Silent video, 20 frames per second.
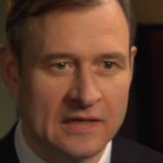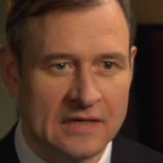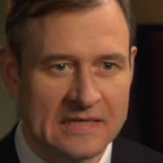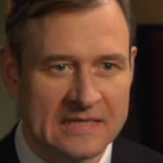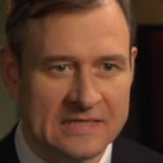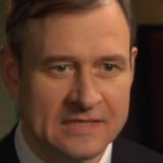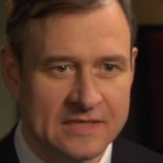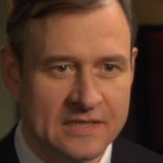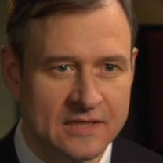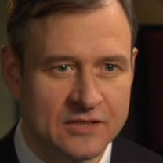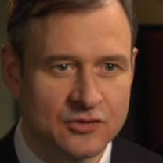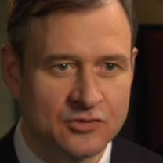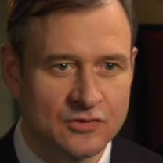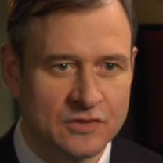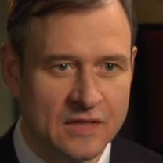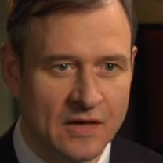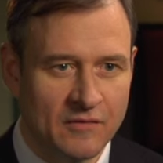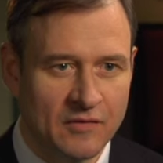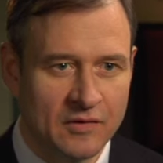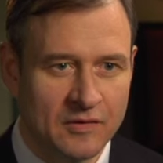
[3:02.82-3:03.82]
6 to
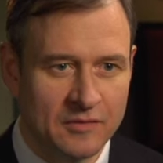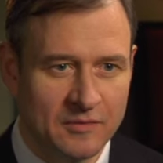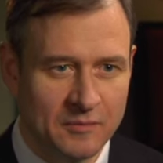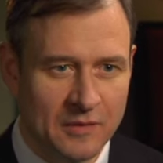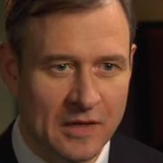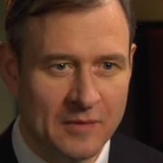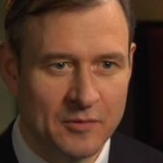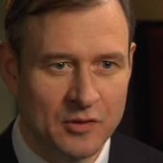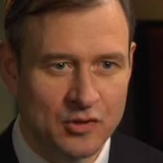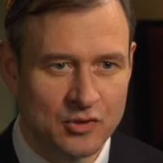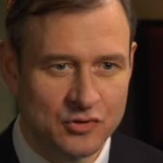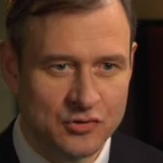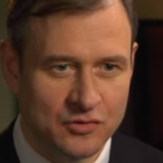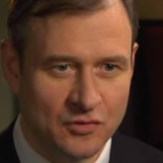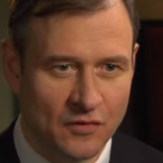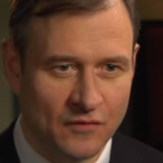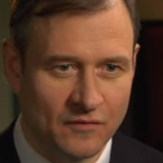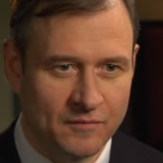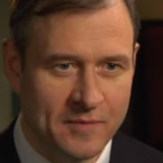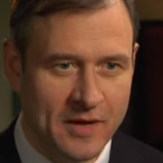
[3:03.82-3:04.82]
7 millimeters
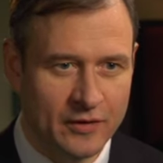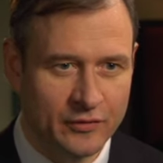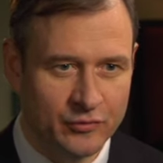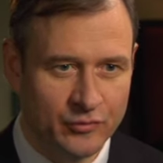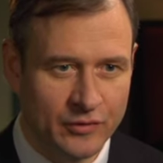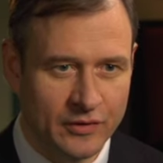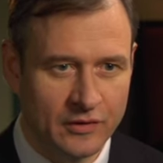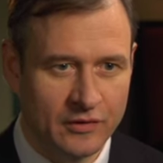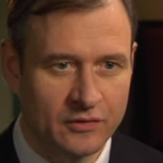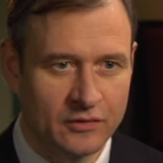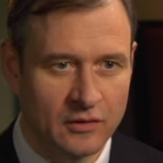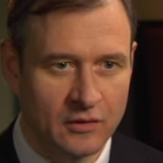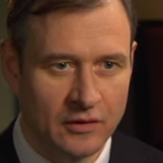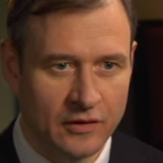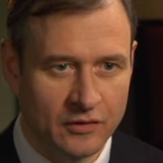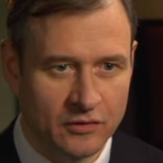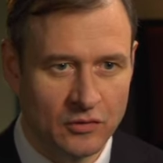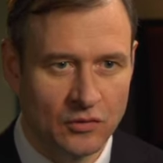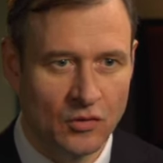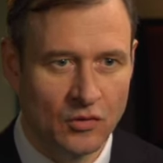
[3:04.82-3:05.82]
of mercury in
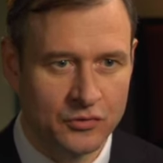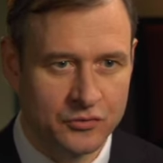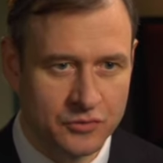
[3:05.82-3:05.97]
the long